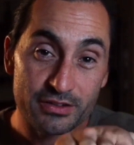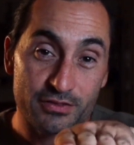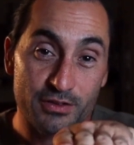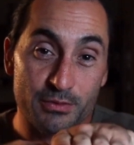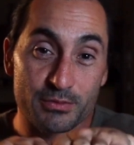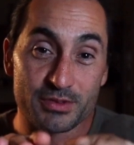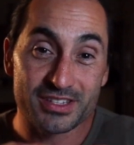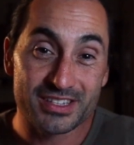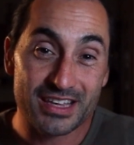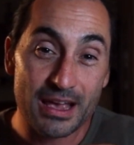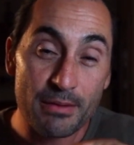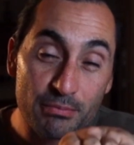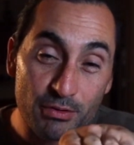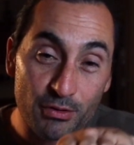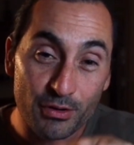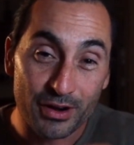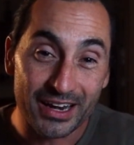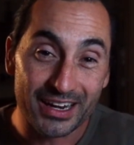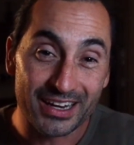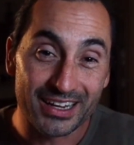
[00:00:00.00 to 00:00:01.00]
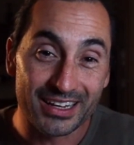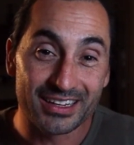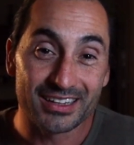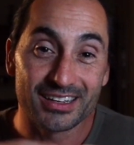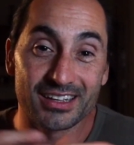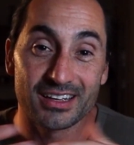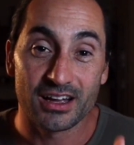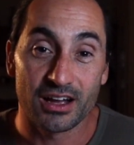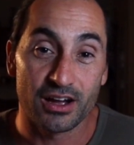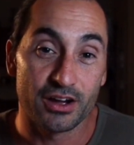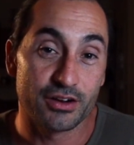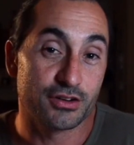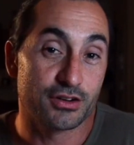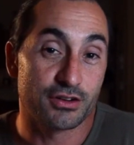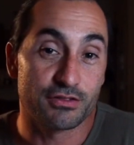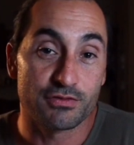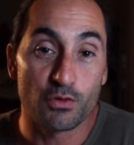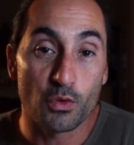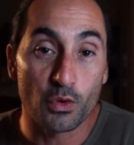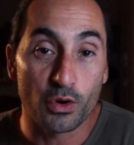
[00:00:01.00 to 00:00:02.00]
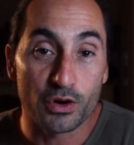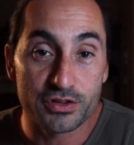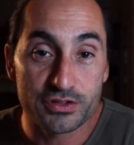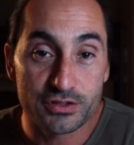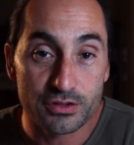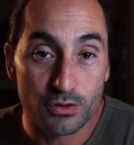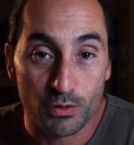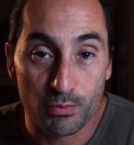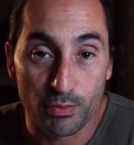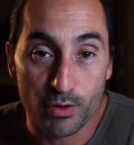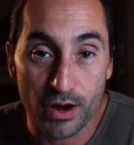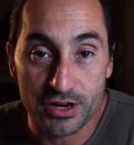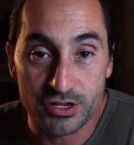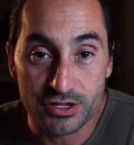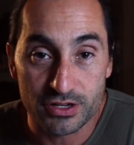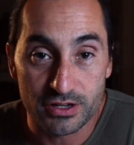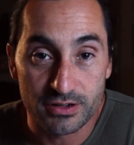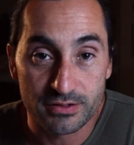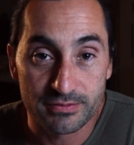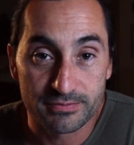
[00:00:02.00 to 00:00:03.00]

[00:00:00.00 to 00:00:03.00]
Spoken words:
from separating under force or pressure.